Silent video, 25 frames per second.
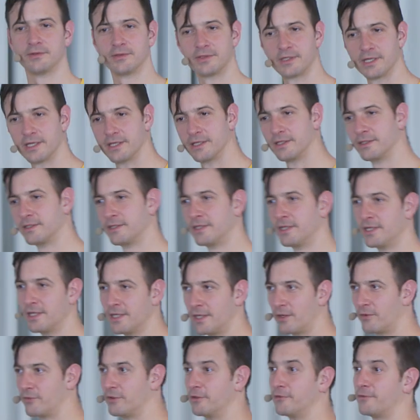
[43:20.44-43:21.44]
you can
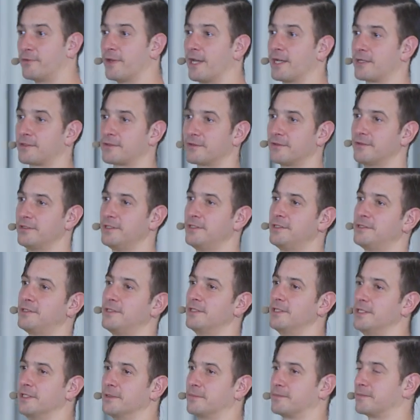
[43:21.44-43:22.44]
refactor
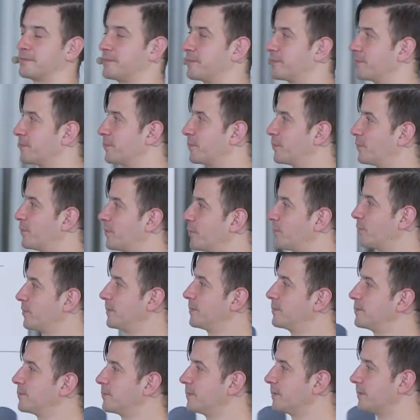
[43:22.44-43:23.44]
easily what we're
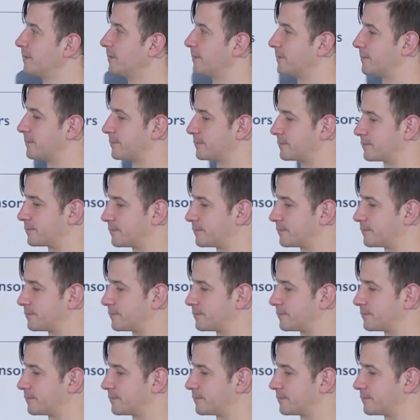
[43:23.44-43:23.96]
doing here.